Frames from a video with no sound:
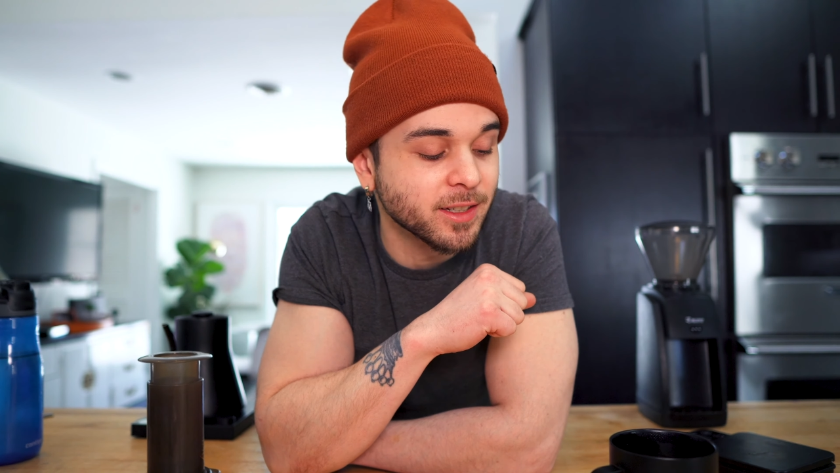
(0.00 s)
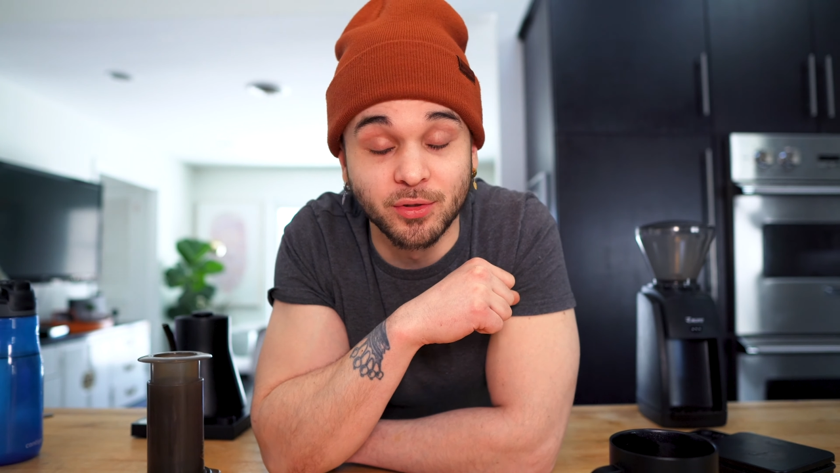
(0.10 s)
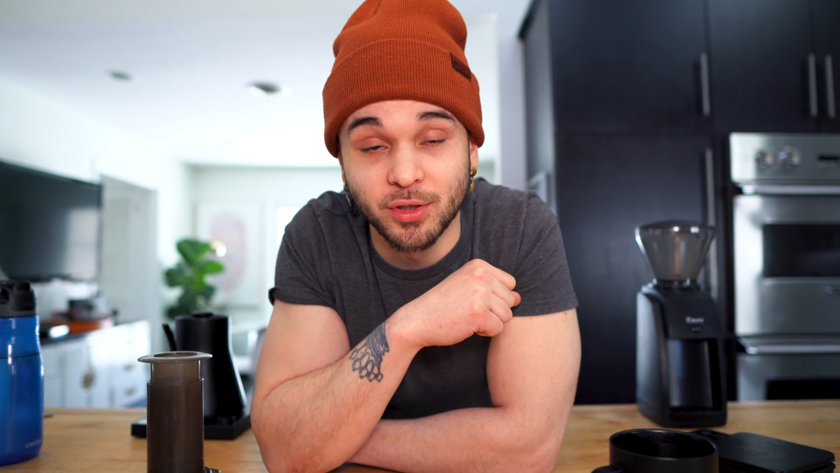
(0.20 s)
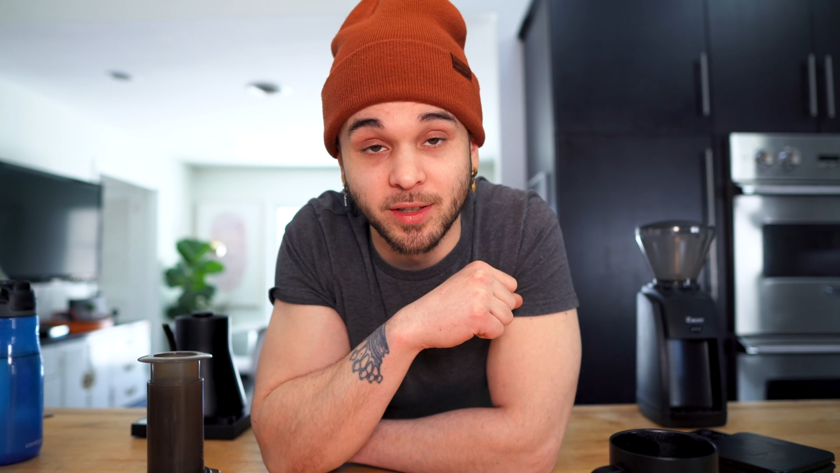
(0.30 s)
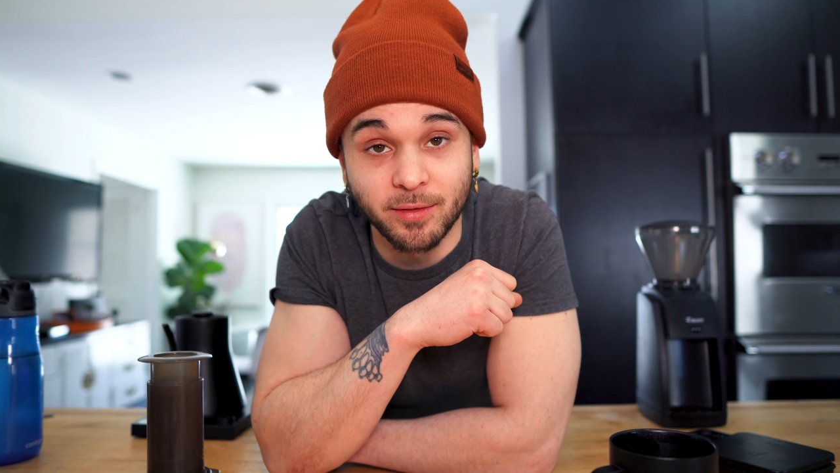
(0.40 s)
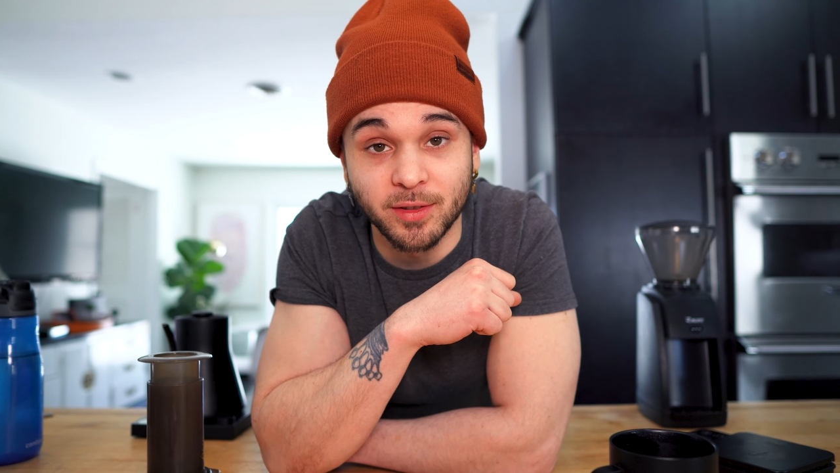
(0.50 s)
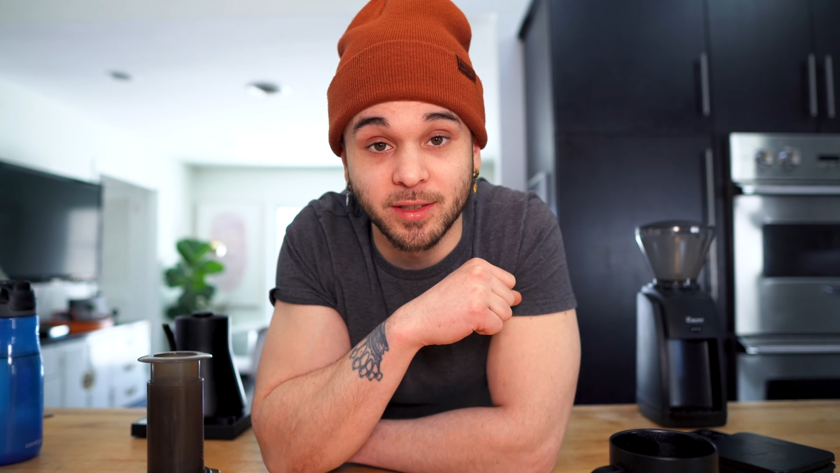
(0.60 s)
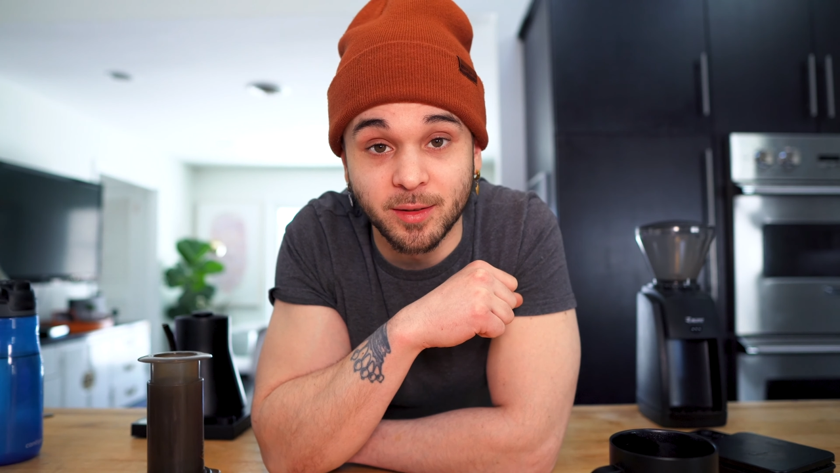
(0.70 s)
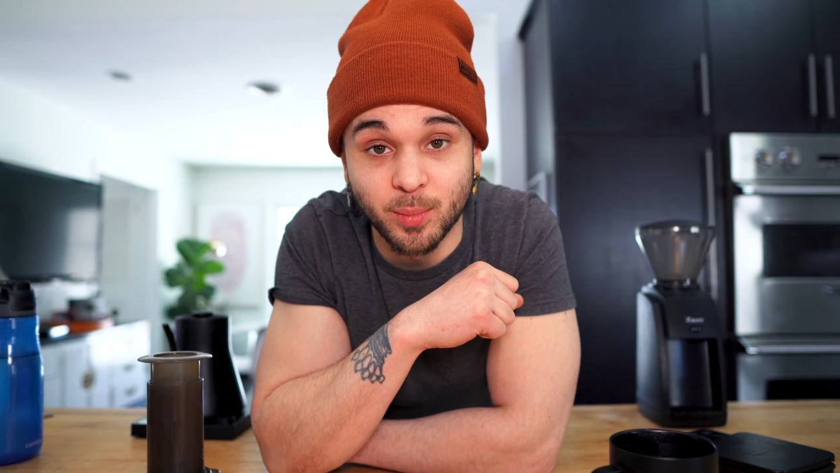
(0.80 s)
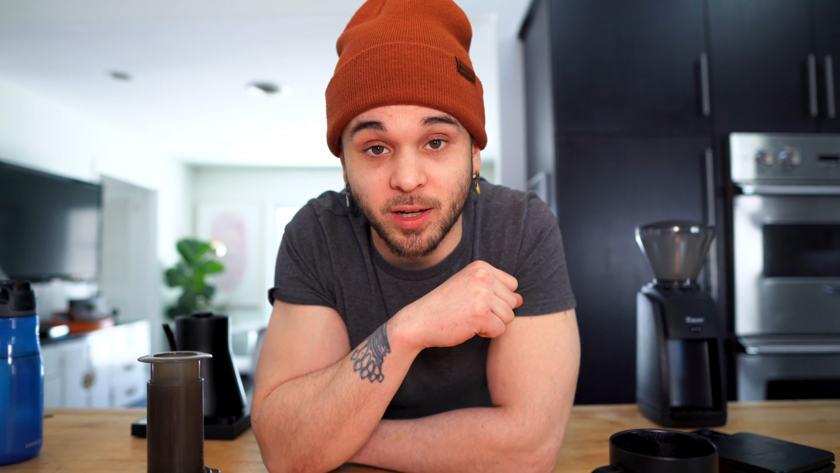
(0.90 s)
You should
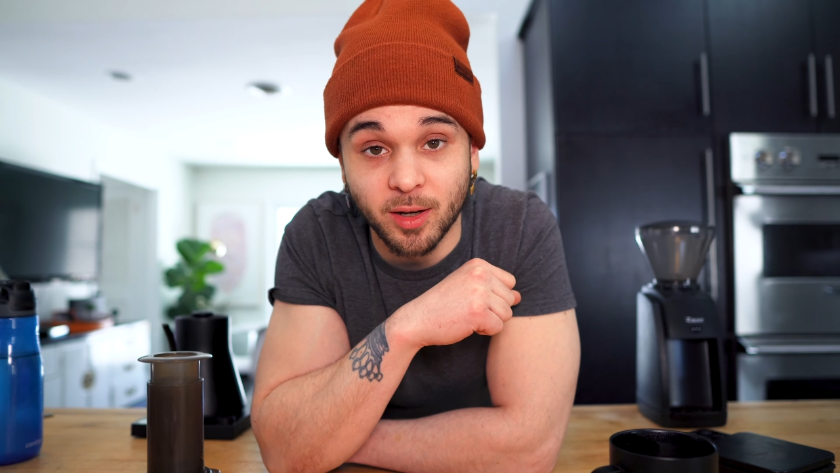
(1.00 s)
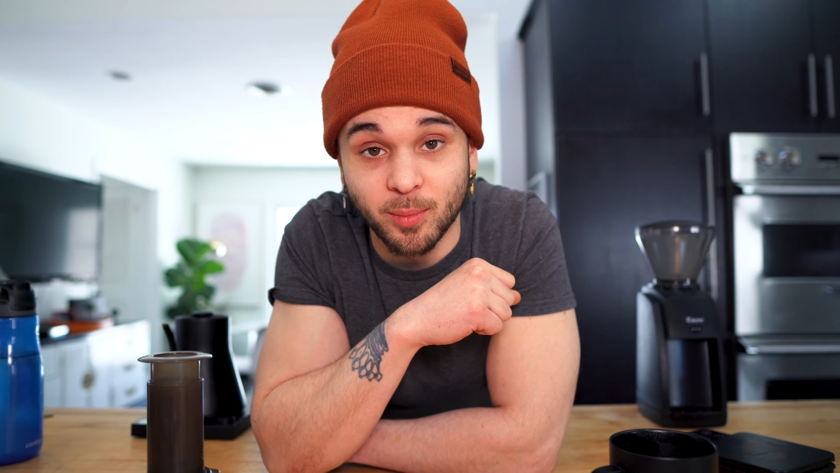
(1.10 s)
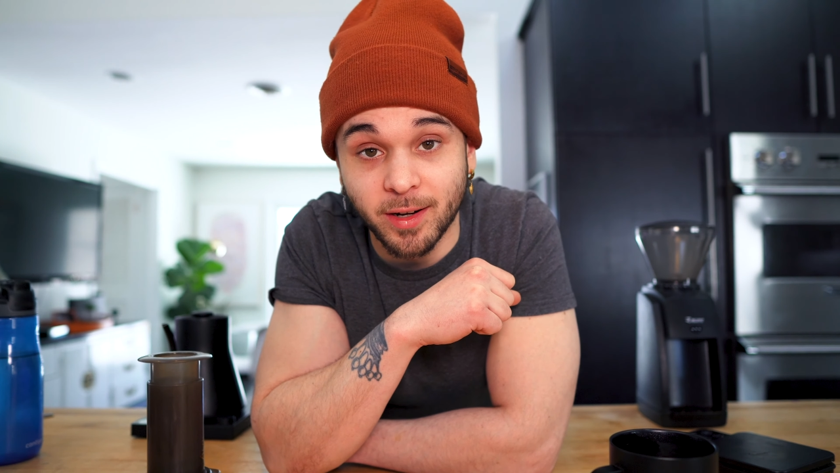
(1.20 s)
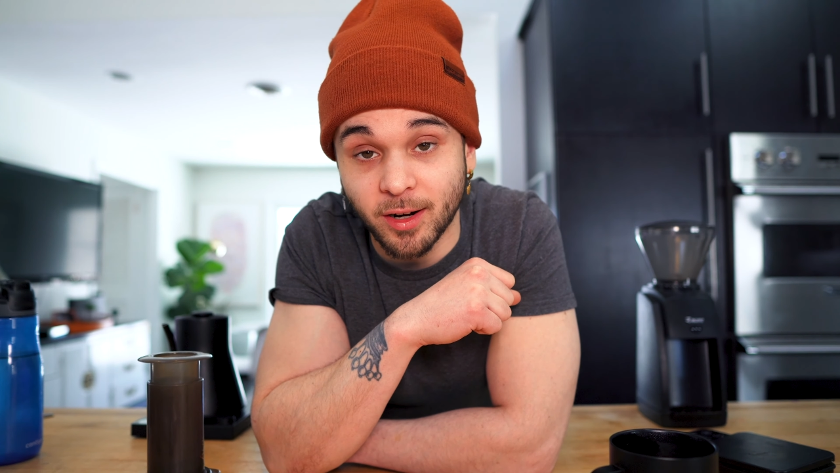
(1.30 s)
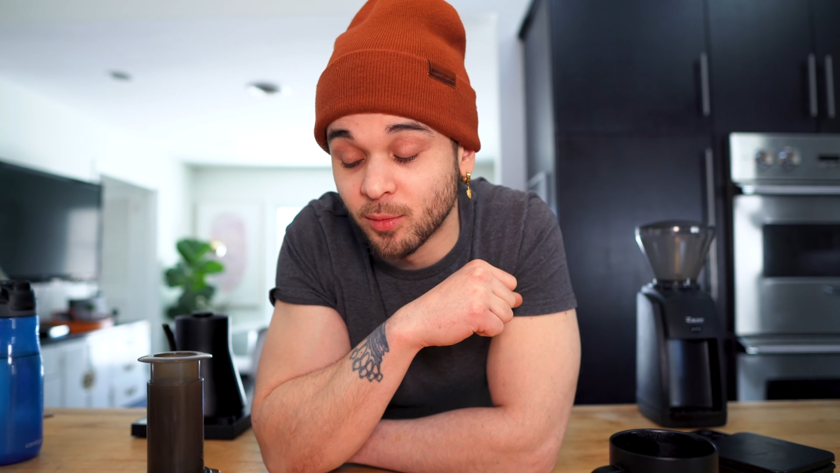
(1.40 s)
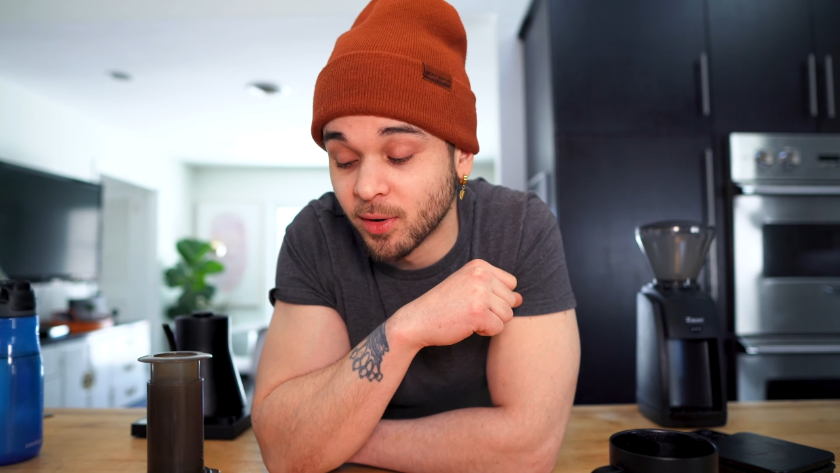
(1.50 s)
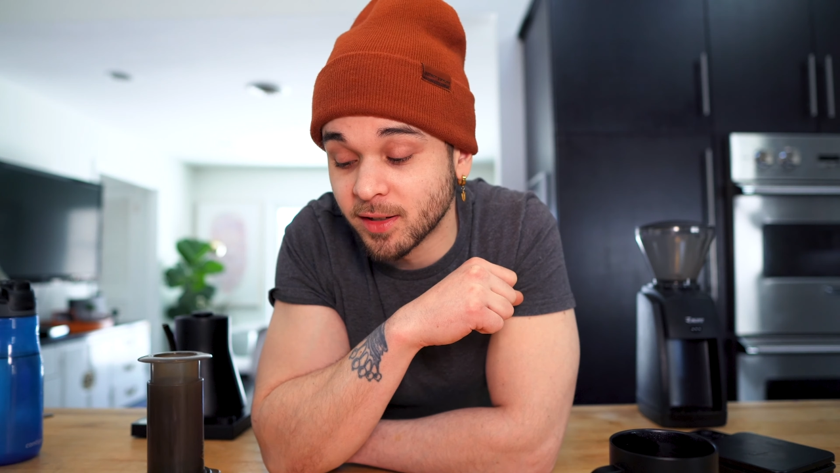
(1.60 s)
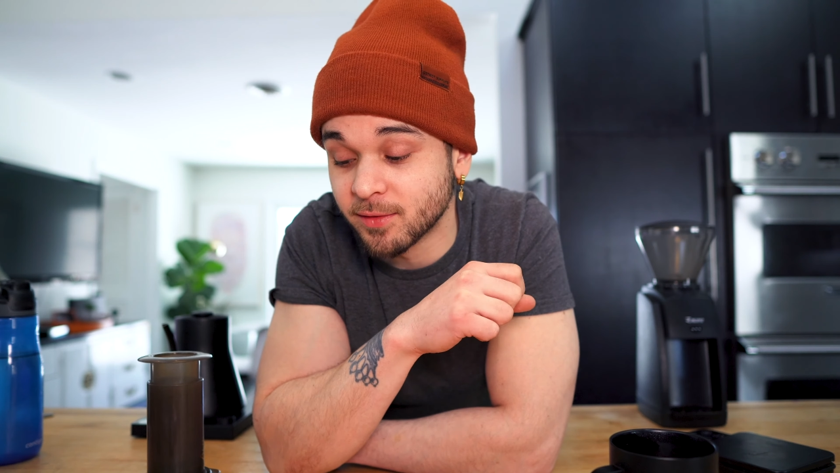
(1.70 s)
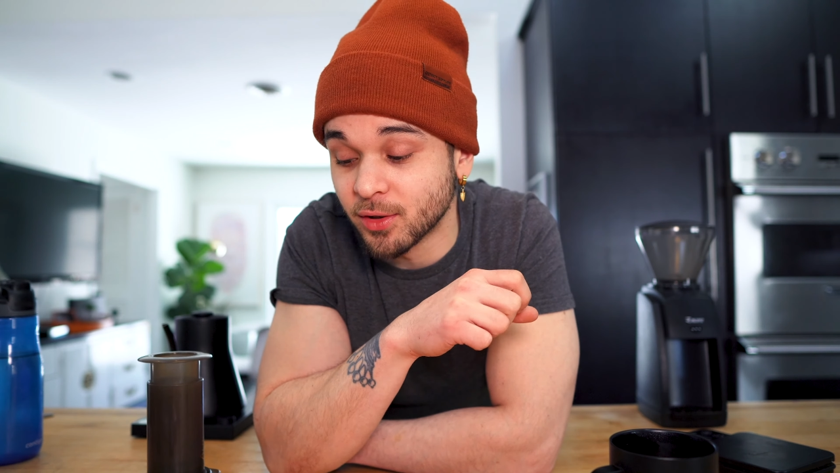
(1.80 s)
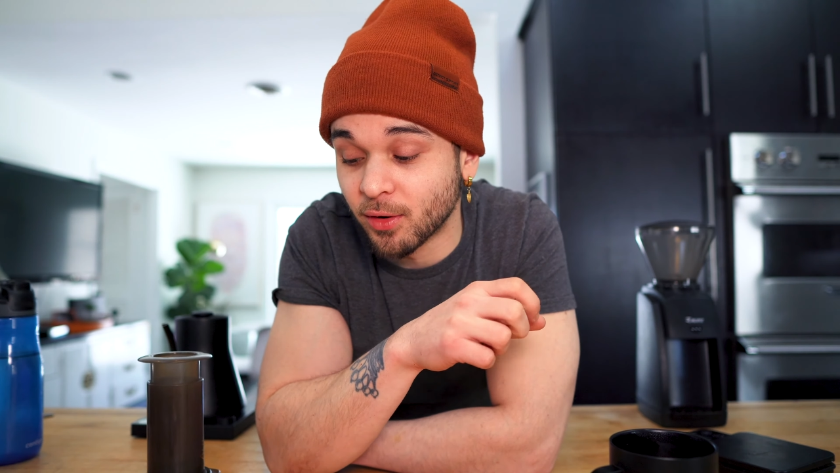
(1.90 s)
definitely pick up an
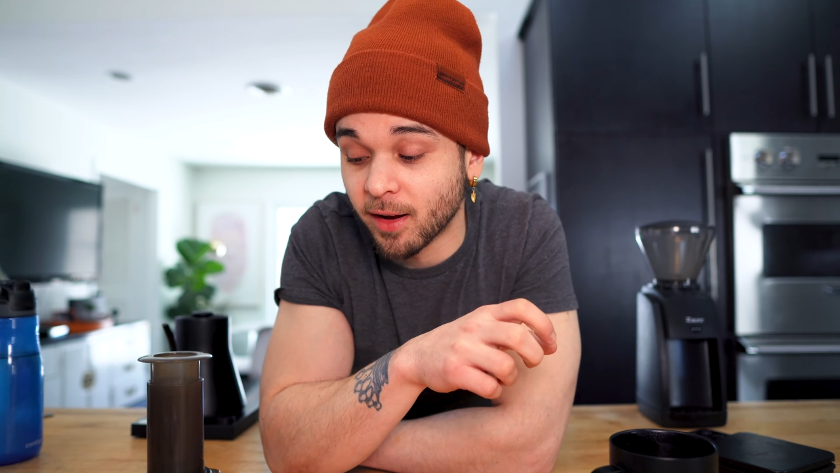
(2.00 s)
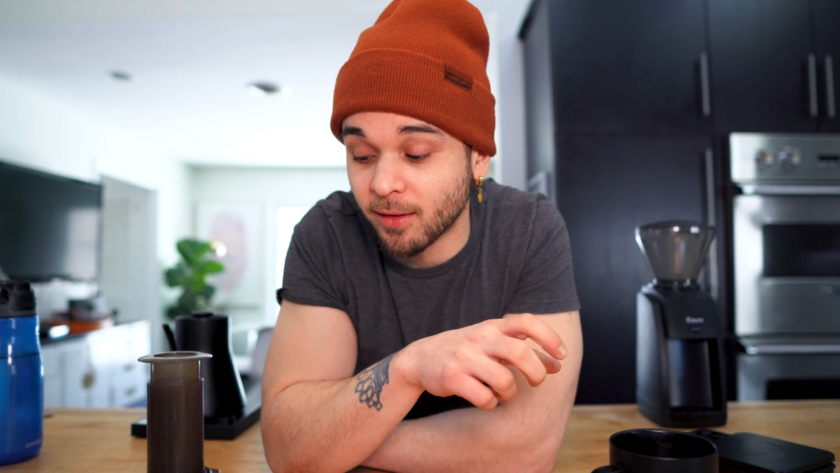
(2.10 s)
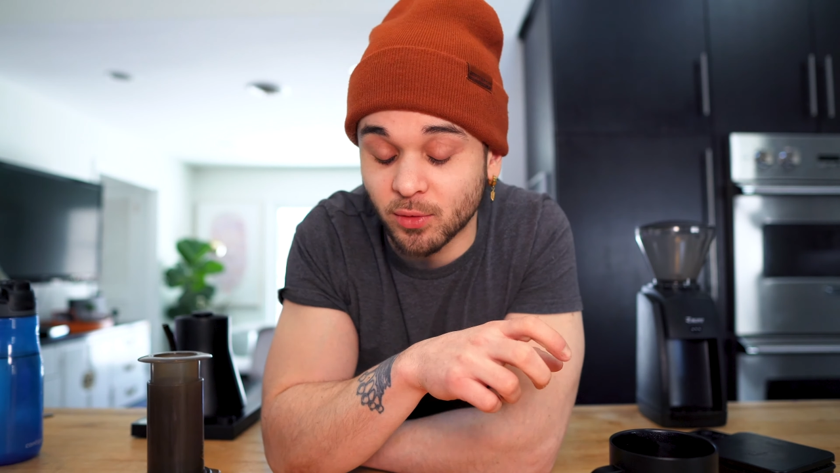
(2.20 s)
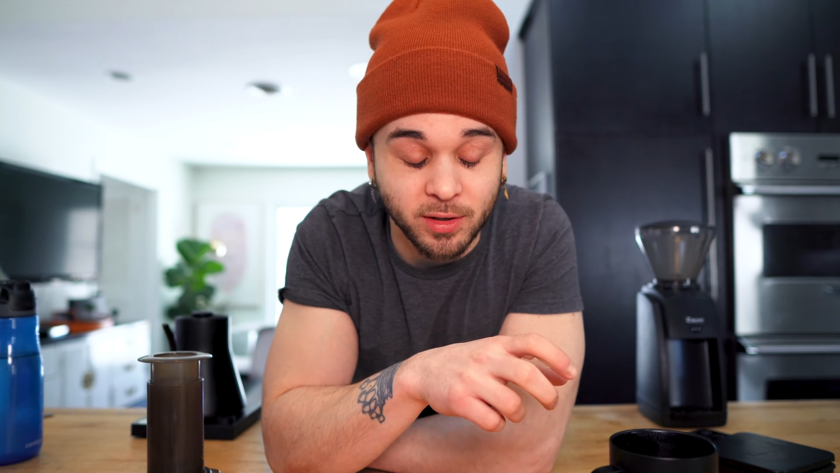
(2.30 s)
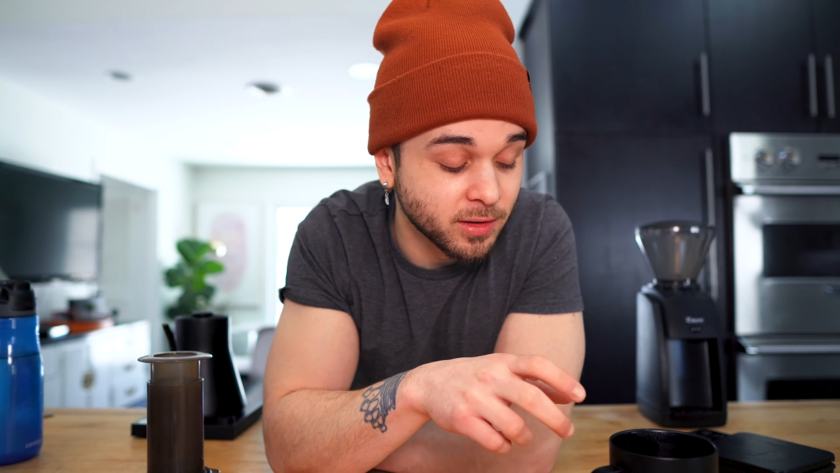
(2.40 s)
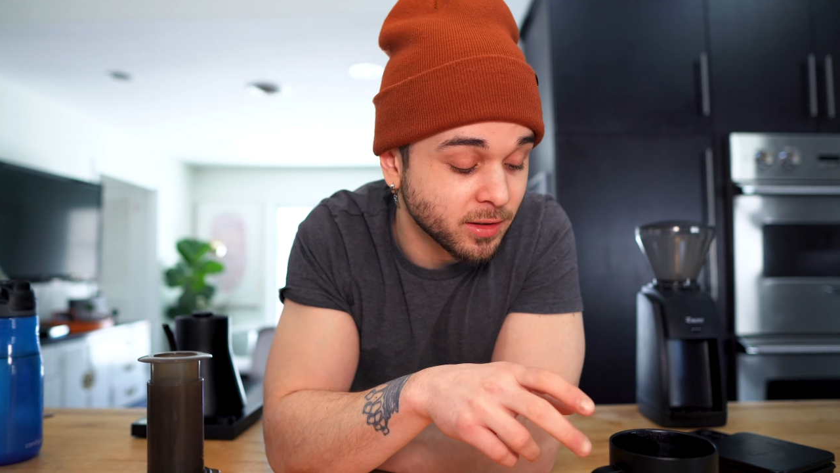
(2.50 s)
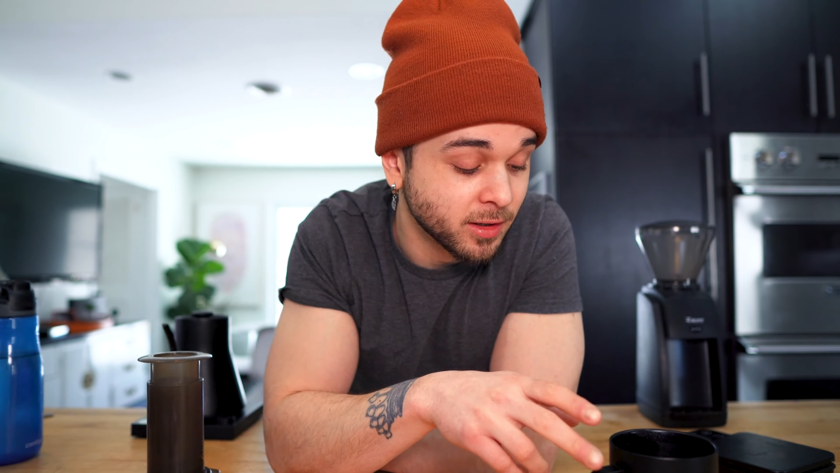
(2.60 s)
Aeropress if you don't have one.